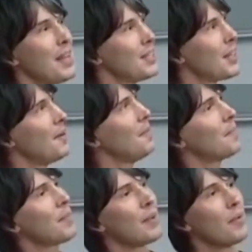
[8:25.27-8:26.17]
So
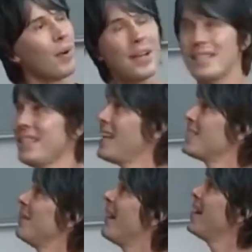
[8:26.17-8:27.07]
what is the
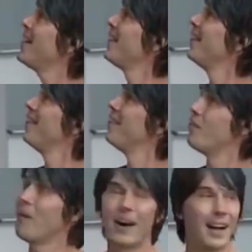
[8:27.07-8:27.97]
explanation for
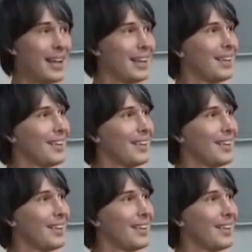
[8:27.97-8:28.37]
why